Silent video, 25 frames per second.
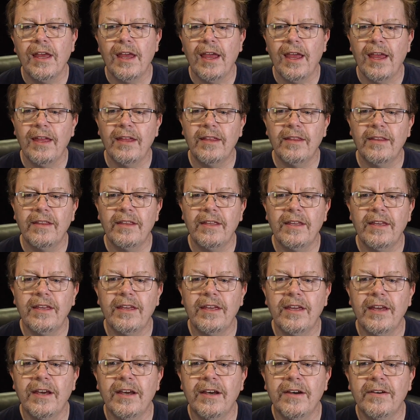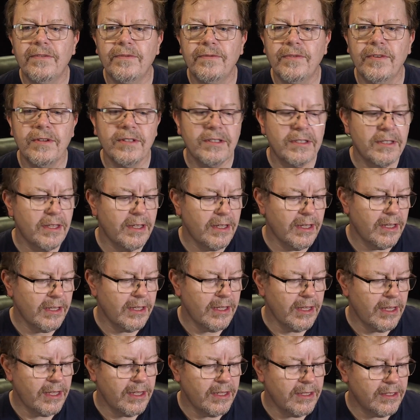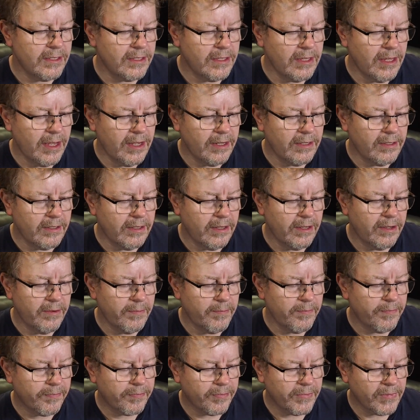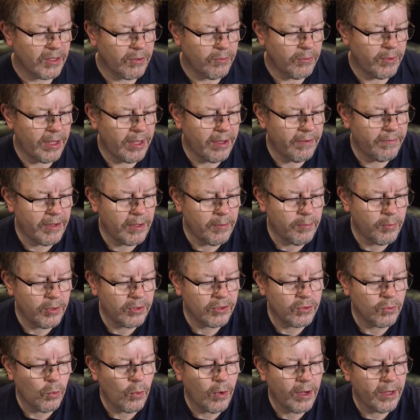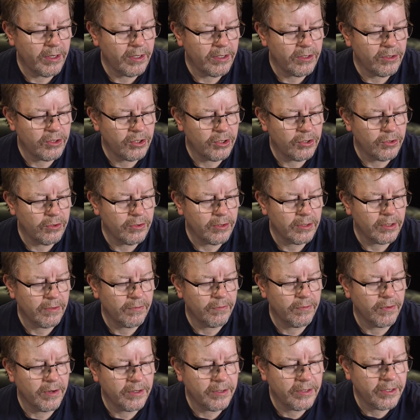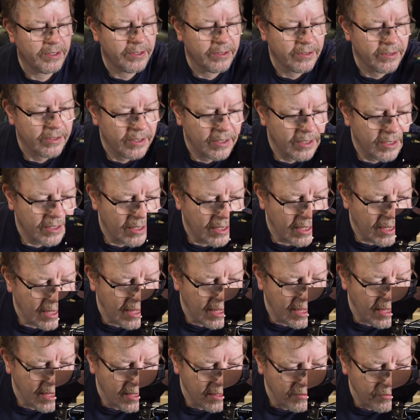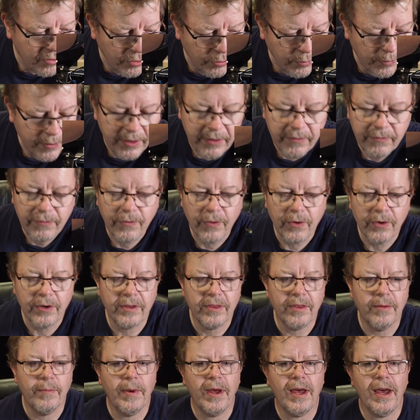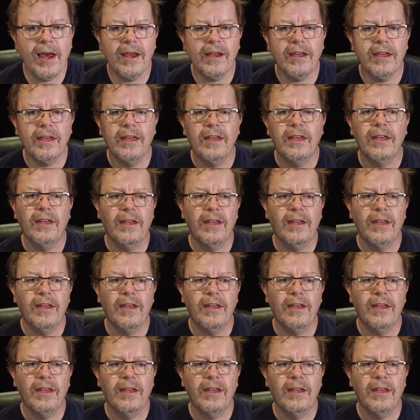And the first thing is that we have inputs 1 and 2 at the front here, and 3 and 4 at the back.